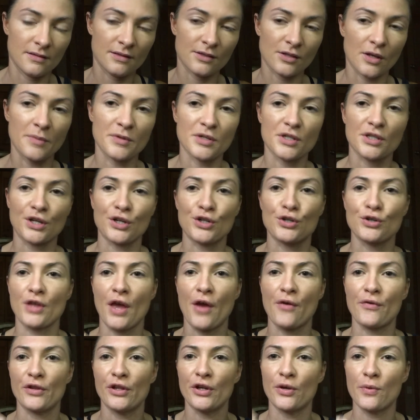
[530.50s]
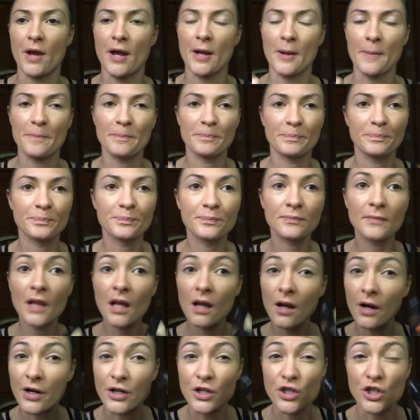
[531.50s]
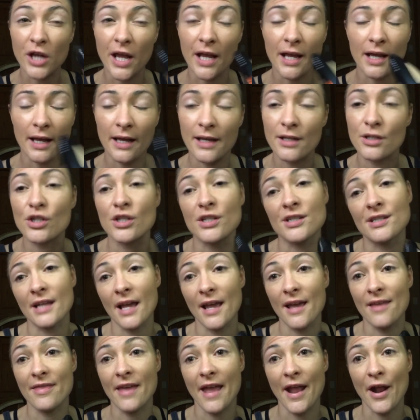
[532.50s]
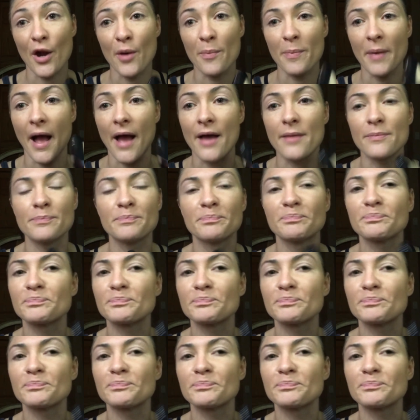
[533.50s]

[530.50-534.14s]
So I'm just going to do that really quick. Or shake, I should say, the AirPod.